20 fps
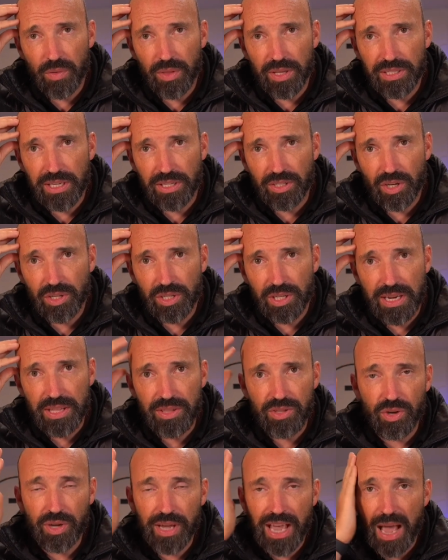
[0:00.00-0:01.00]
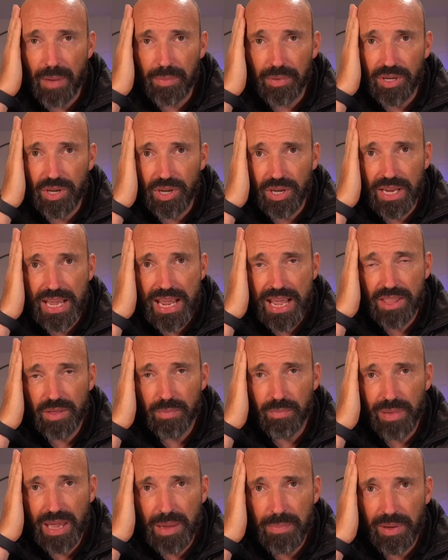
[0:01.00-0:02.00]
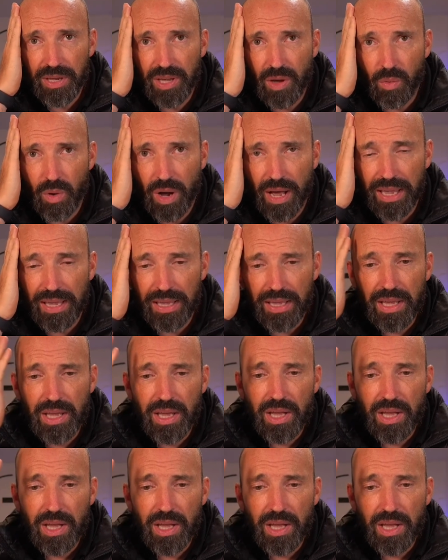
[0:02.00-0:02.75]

They sit underneath your cap and you can hear them beeping away.